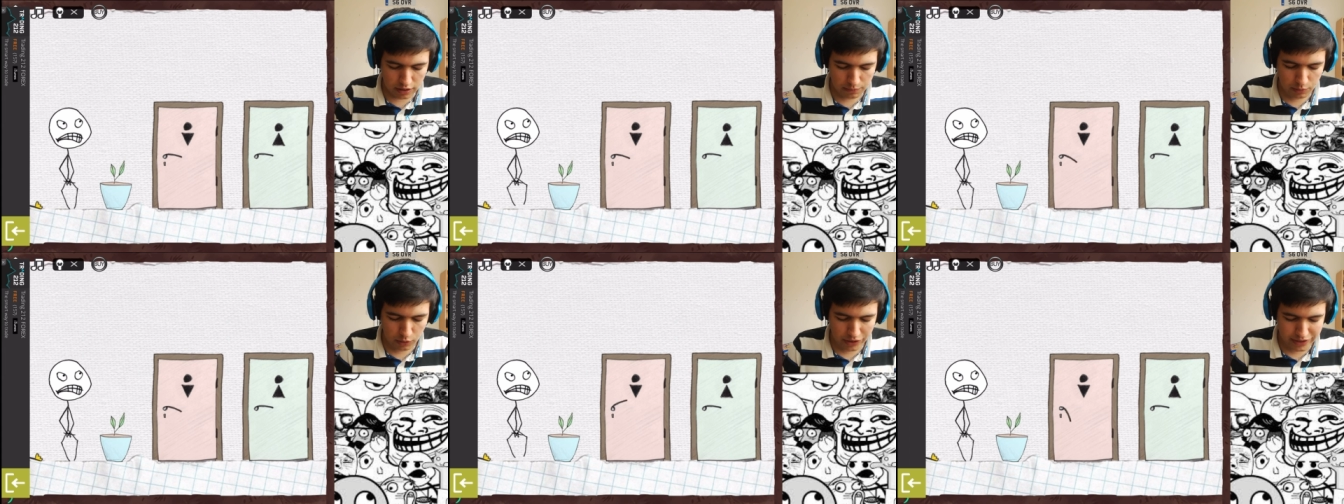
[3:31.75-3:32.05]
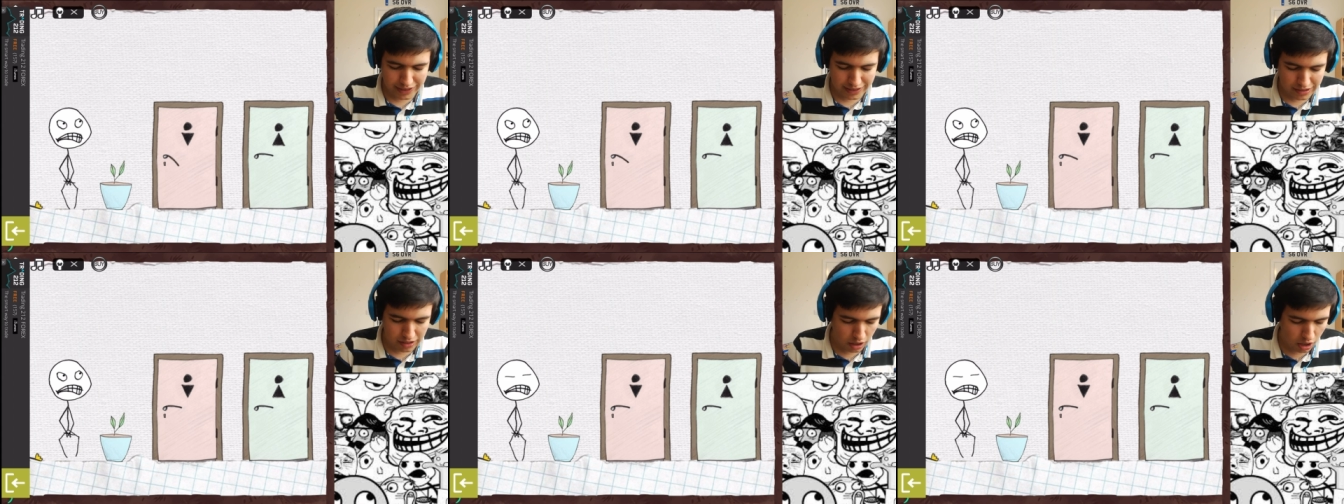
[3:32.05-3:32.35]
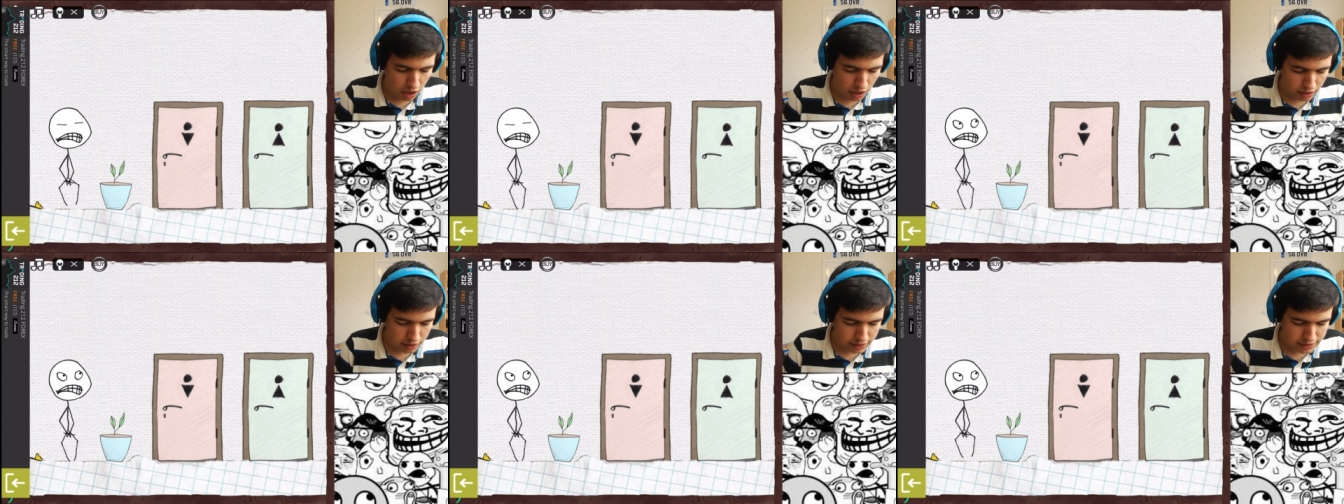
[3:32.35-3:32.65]
The boys is
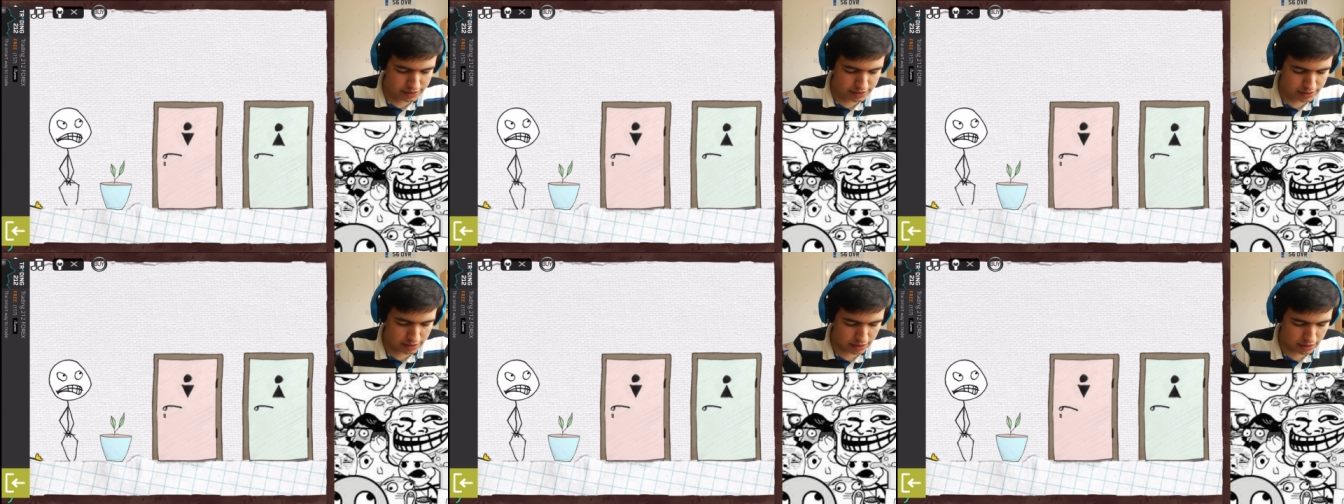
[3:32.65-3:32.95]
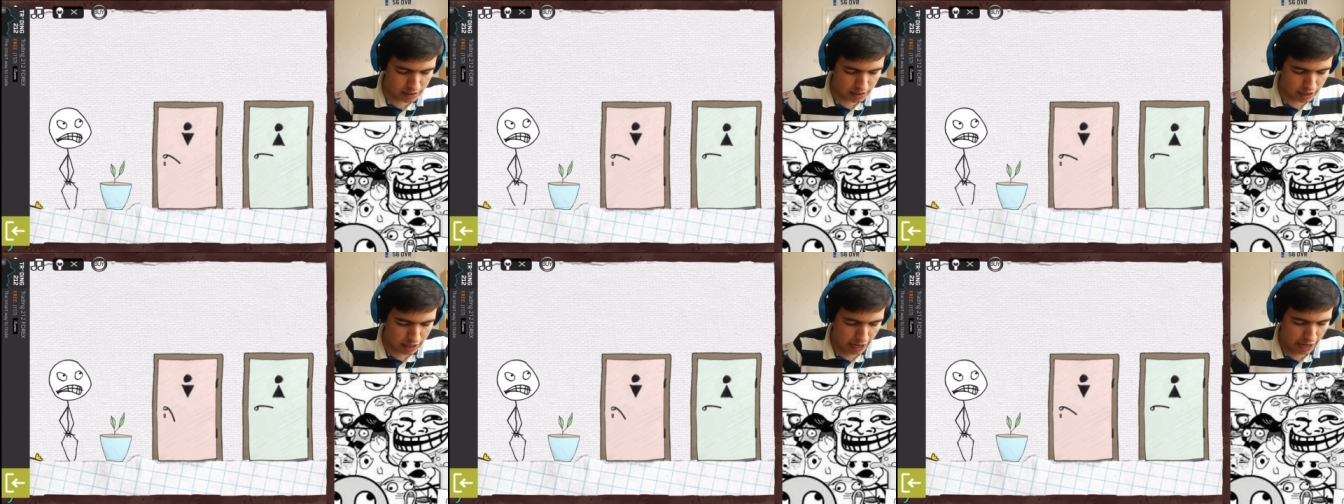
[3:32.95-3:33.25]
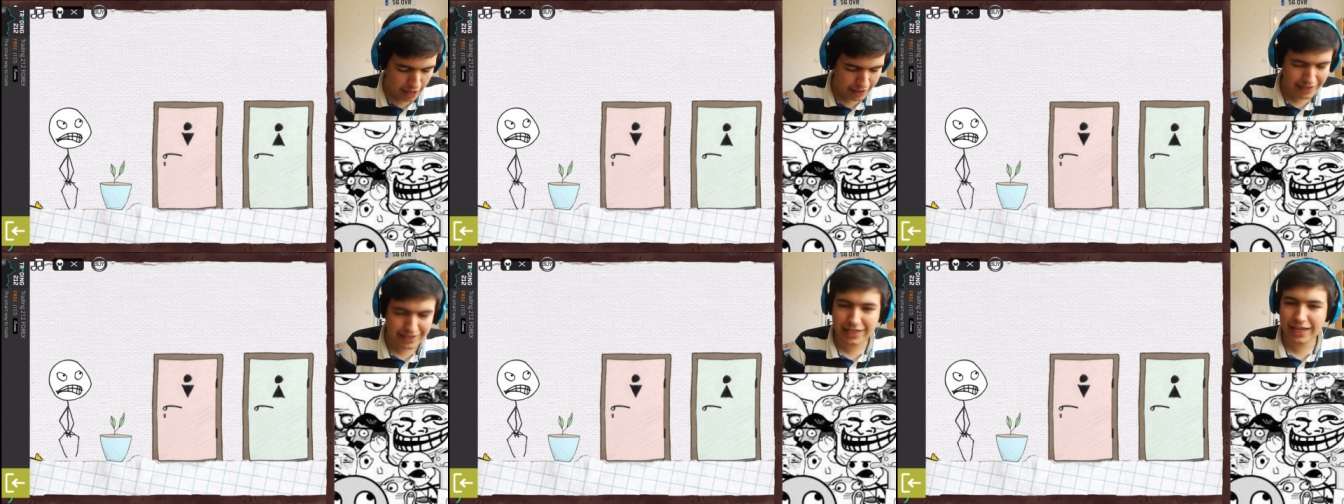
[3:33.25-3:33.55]
locked.
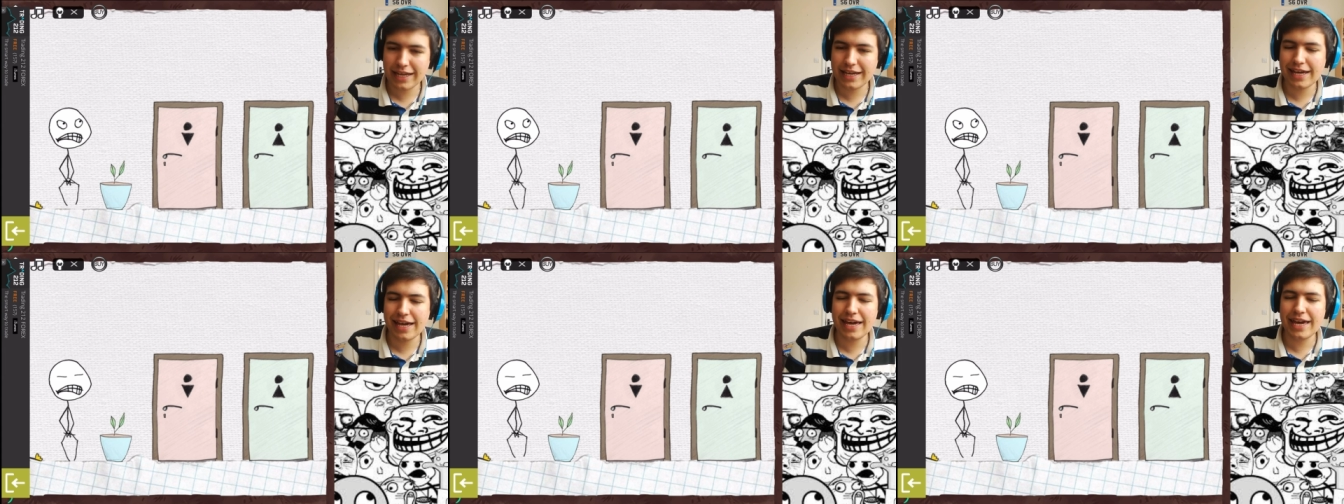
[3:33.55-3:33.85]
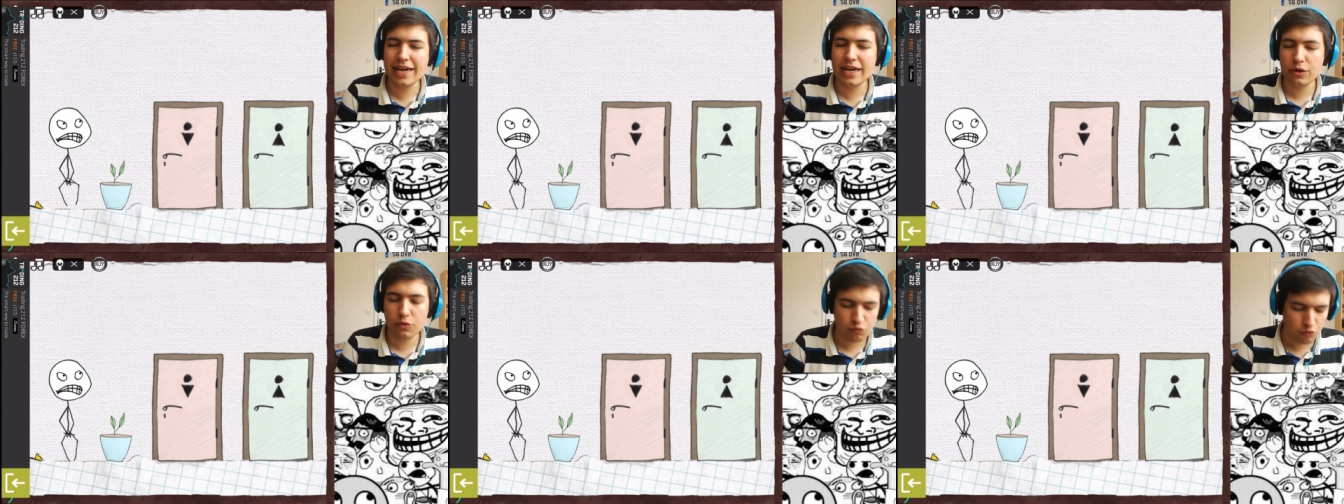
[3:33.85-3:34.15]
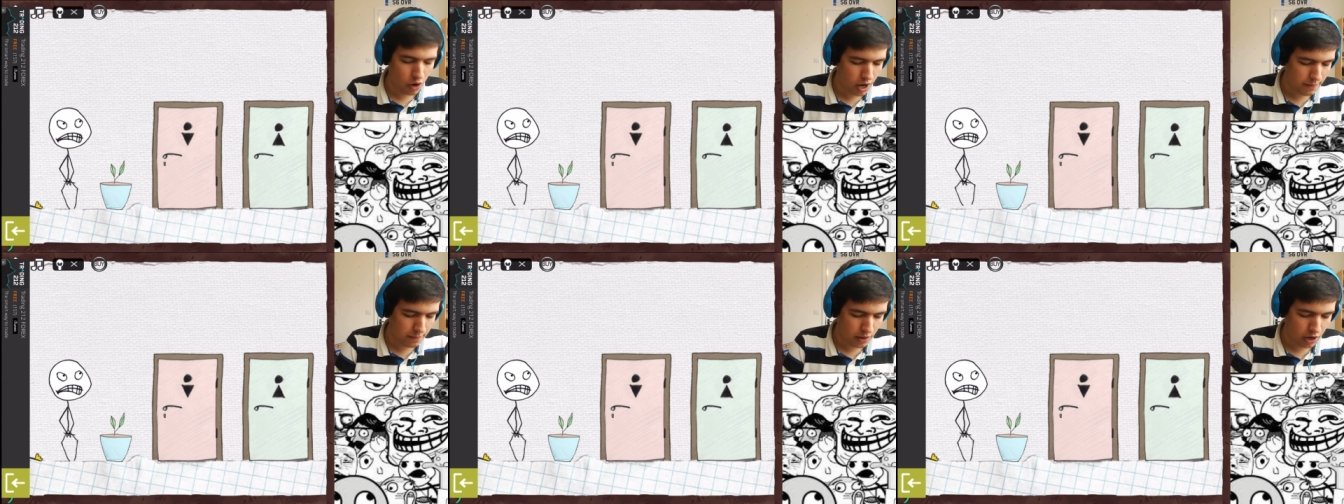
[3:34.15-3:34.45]
Uh, there's a key
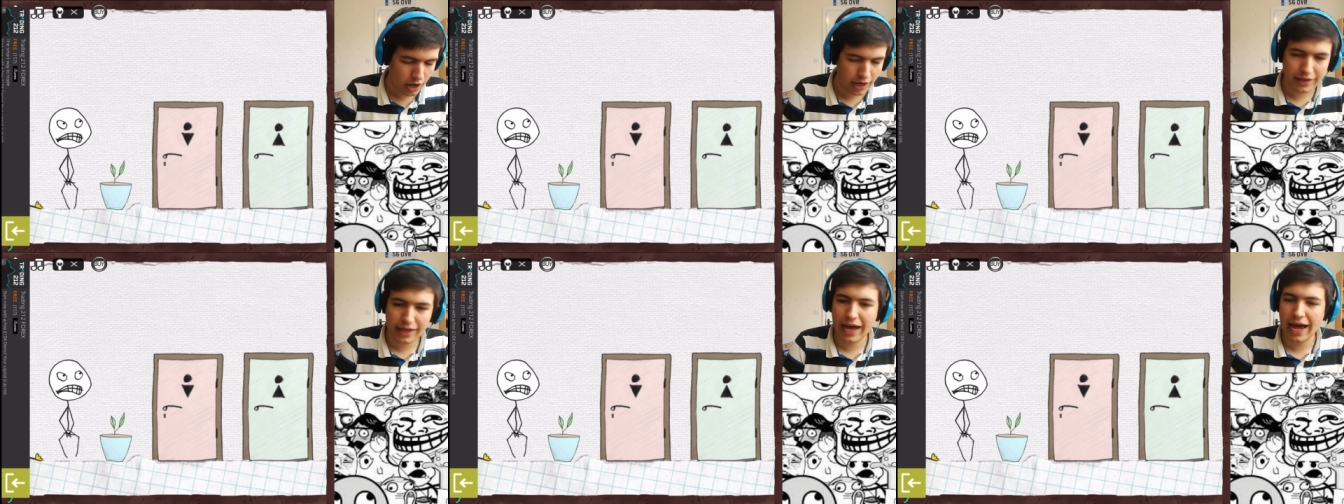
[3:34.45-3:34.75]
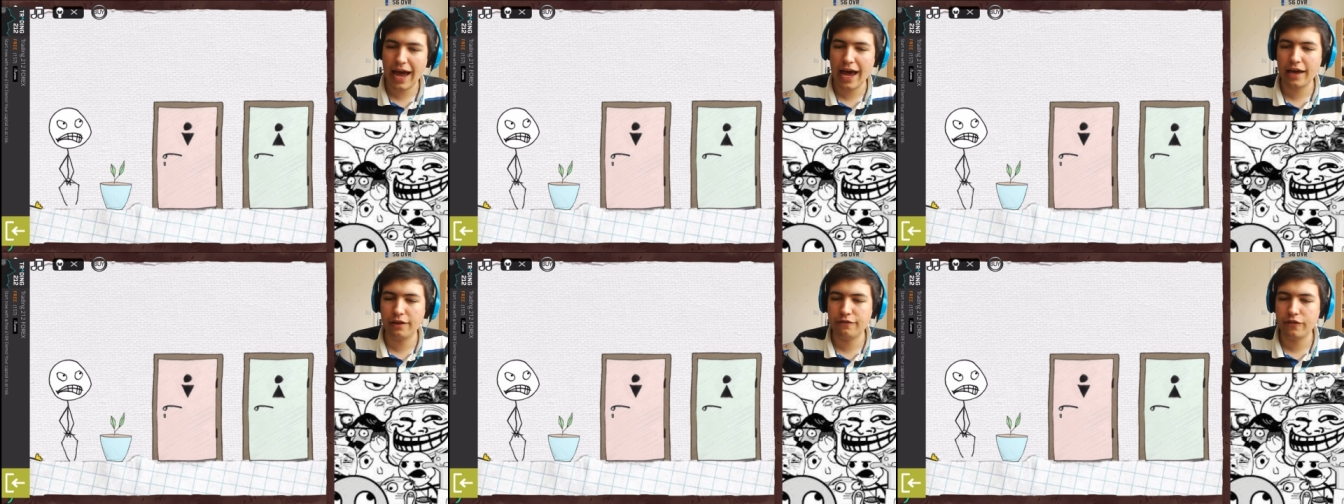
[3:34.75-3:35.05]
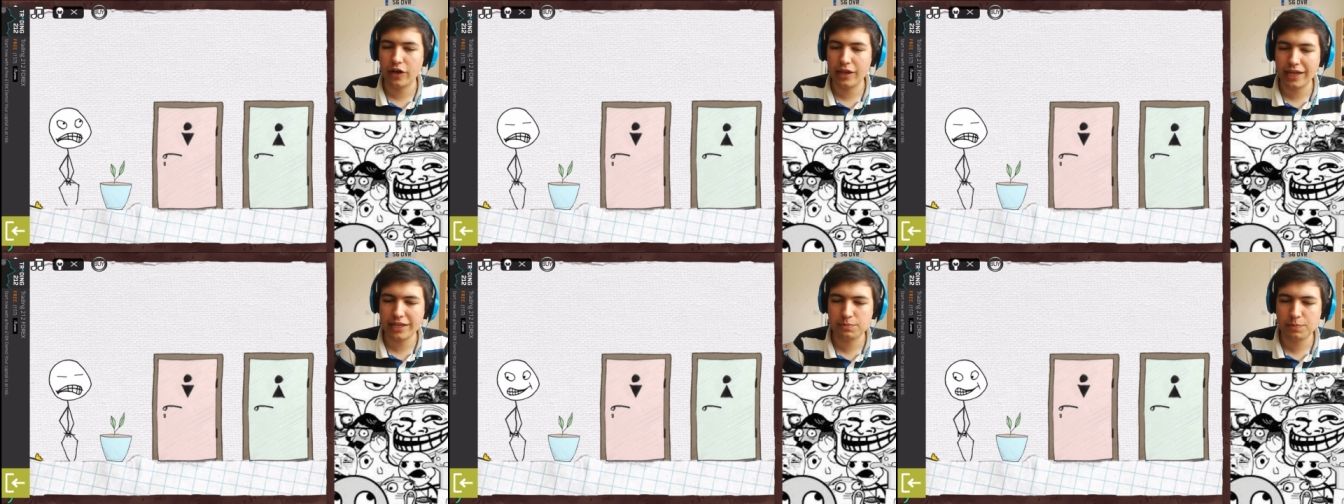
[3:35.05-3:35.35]
right behind that
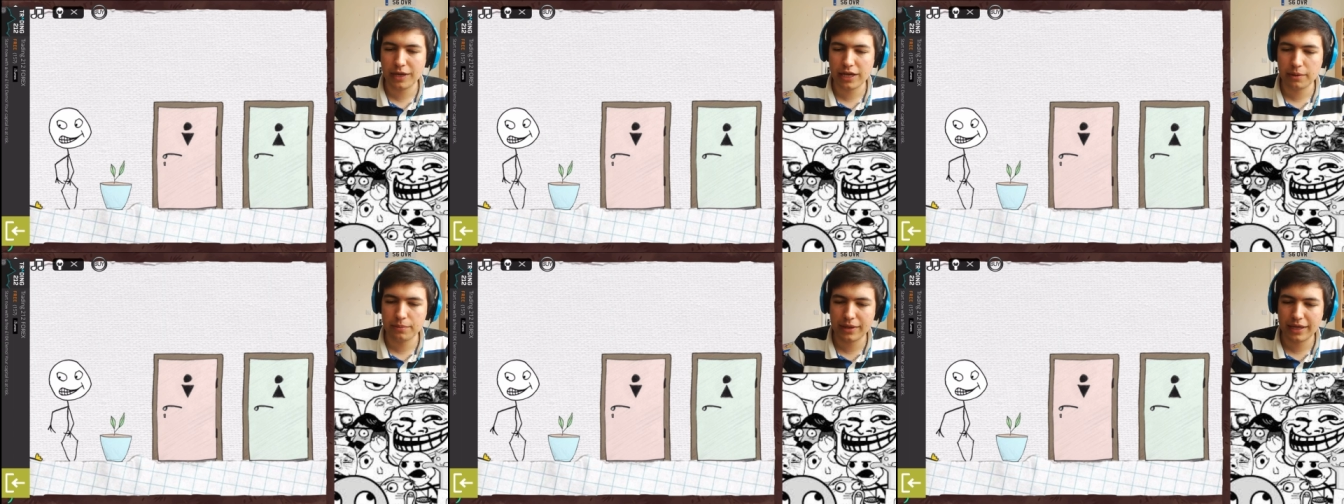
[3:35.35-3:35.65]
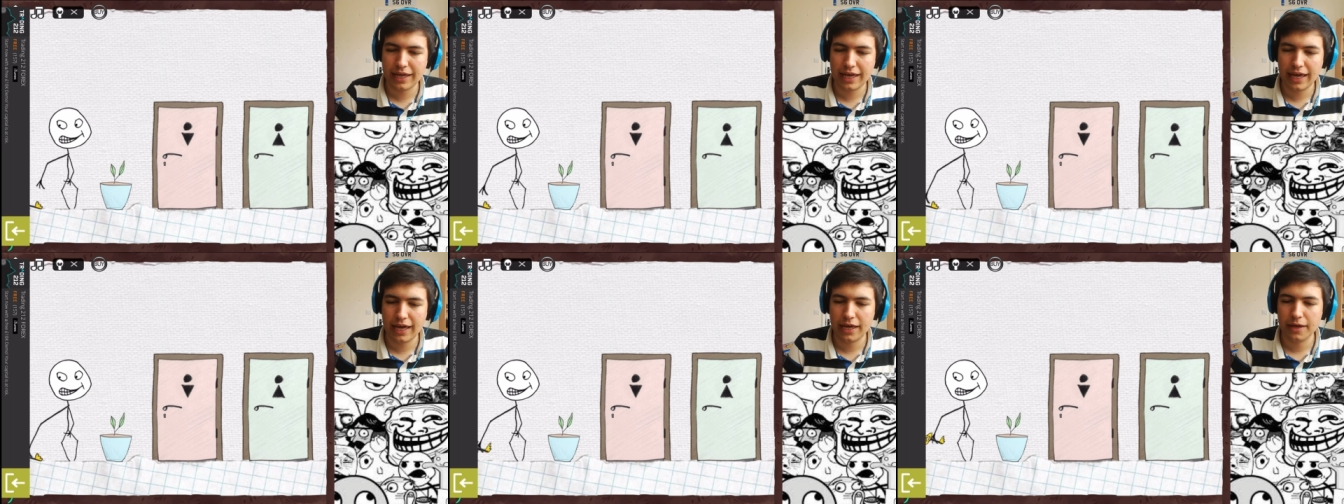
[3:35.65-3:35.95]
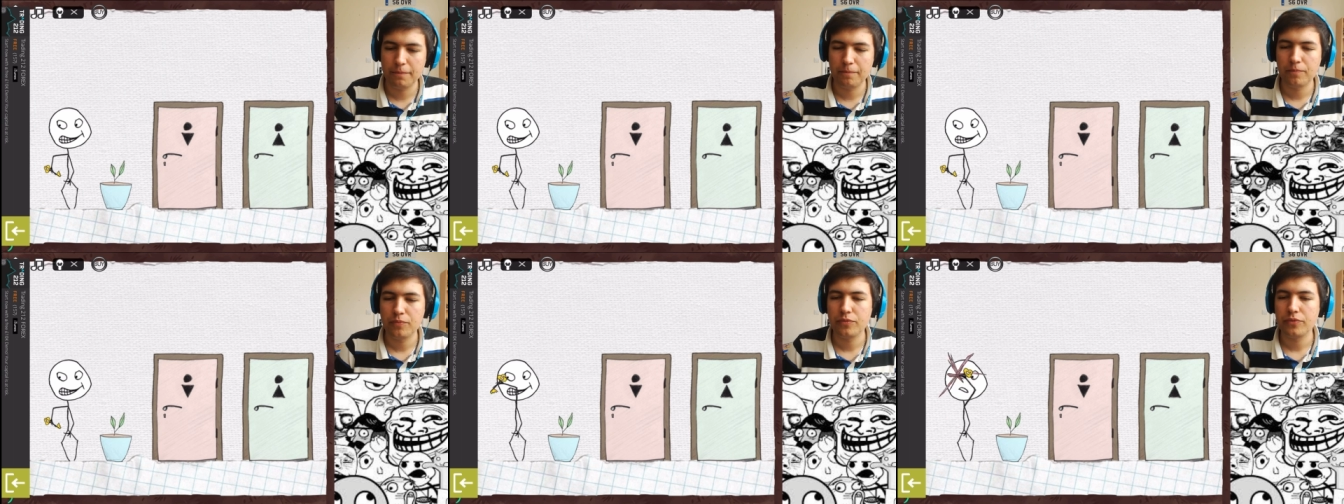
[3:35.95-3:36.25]
advert. Let's pick up the
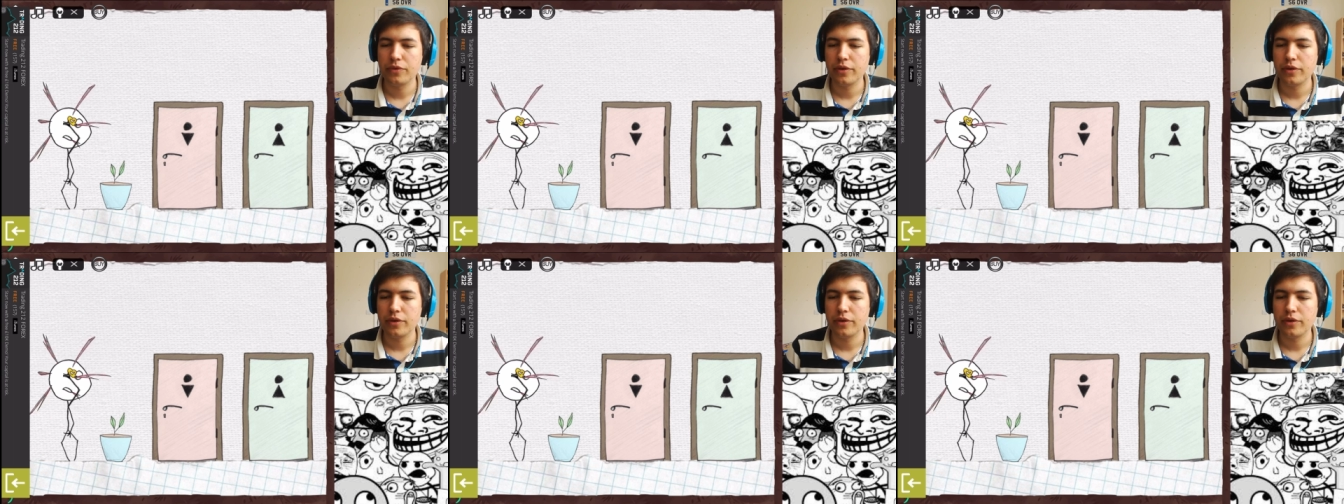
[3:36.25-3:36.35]
key.